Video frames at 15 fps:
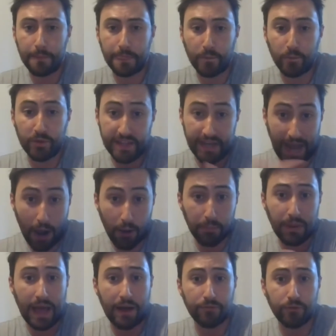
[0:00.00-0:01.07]
within our
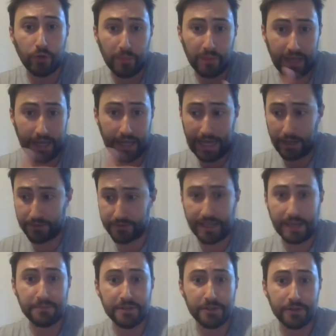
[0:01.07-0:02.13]
platform that allows
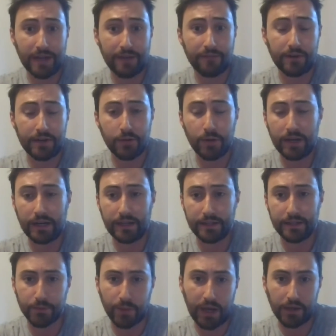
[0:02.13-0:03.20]
them to do that very quickly
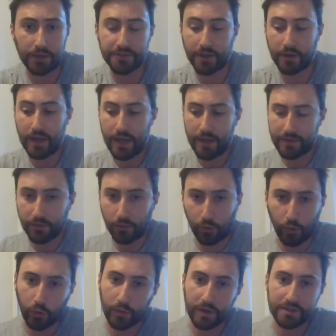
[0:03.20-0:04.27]
as well. So there's
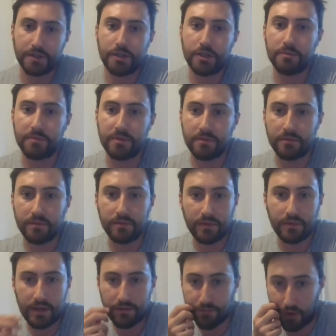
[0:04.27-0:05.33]
always a human
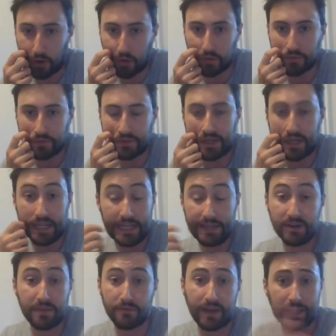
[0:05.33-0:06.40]
involved.
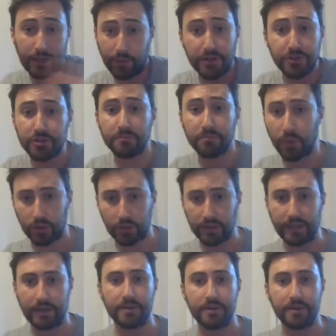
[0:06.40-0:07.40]
Even in the valuation model, there